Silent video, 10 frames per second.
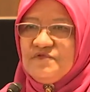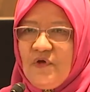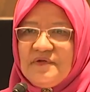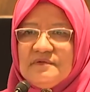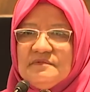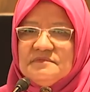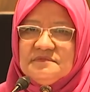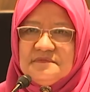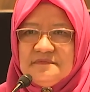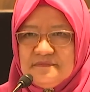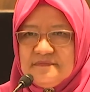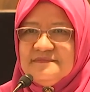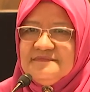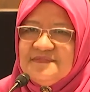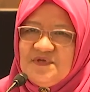not,
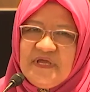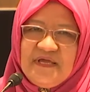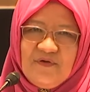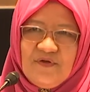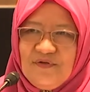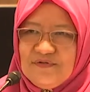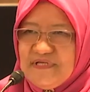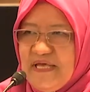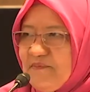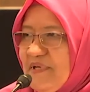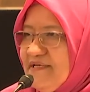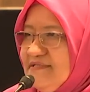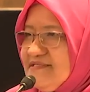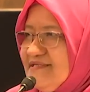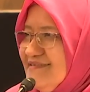you can call all the
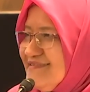helplines.